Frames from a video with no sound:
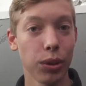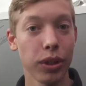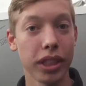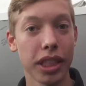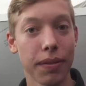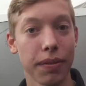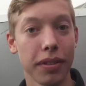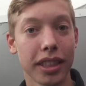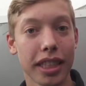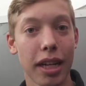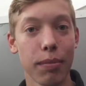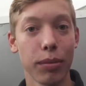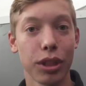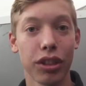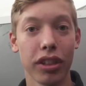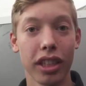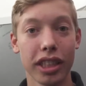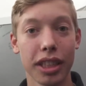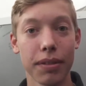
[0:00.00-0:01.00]
to a different
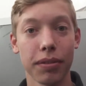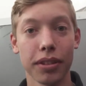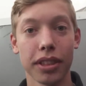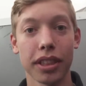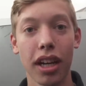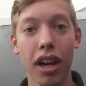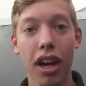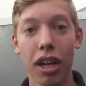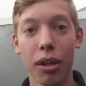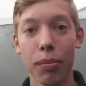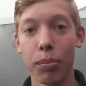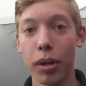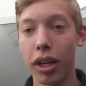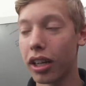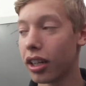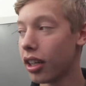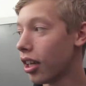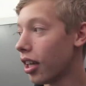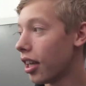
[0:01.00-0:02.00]
temperature and a different time, but